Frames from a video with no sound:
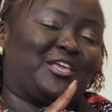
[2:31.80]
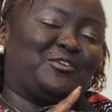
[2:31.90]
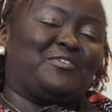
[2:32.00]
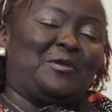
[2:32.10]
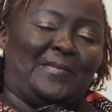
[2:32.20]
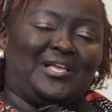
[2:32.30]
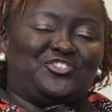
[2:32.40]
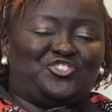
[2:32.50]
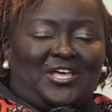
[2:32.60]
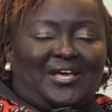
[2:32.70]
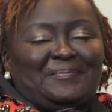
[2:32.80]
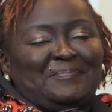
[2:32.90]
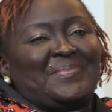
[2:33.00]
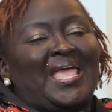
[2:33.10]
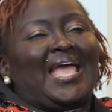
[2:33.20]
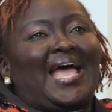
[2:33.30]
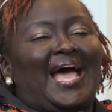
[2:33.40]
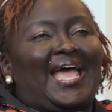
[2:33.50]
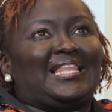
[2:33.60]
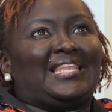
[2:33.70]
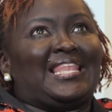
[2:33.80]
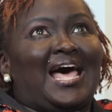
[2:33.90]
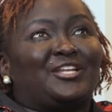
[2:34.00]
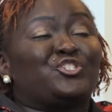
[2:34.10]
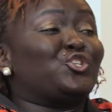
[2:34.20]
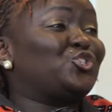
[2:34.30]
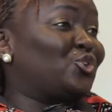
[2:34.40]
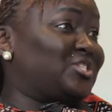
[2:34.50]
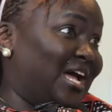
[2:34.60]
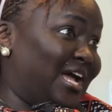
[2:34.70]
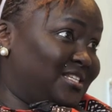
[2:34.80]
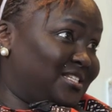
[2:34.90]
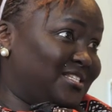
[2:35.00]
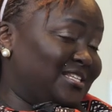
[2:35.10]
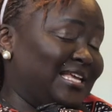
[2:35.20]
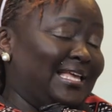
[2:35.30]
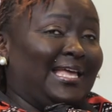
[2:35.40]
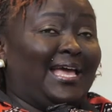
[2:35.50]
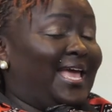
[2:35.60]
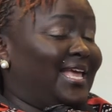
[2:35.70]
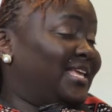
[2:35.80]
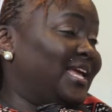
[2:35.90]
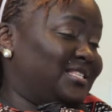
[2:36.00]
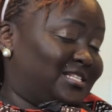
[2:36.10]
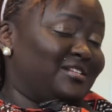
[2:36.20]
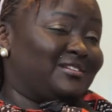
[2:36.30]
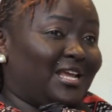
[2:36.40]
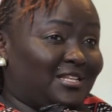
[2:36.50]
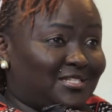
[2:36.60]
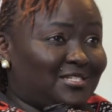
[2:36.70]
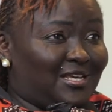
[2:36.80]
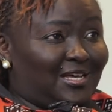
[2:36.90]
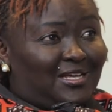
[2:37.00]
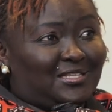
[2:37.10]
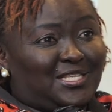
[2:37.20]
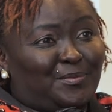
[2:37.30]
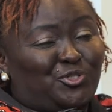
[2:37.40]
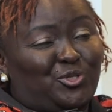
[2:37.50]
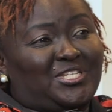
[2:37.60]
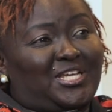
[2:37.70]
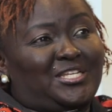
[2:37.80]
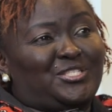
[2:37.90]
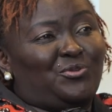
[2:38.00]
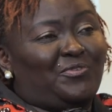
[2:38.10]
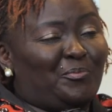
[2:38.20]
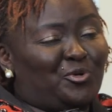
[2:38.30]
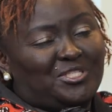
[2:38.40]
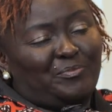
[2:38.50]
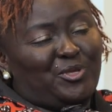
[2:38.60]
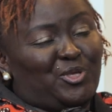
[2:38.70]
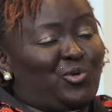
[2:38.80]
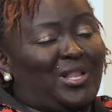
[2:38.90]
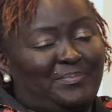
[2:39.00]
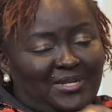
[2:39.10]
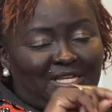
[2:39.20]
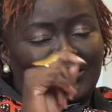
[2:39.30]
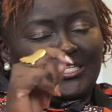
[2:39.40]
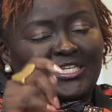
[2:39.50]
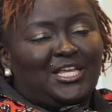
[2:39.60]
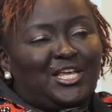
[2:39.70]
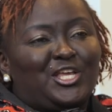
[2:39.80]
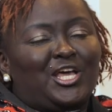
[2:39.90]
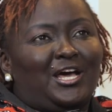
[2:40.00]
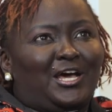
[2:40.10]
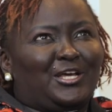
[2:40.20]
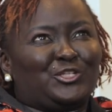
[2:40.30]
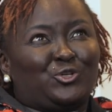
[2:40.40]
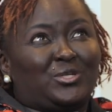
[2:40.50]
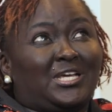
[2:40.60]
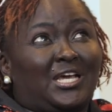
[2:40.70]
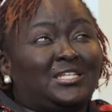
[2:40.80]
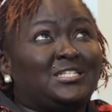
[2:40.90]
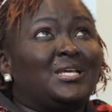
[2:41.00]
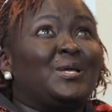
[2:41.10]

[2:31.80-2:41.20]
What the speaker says: Thank you very much, sir. I learned shorthand. I can still write some shorthand. So if I'm gossiping you, I'll be writing shorthand.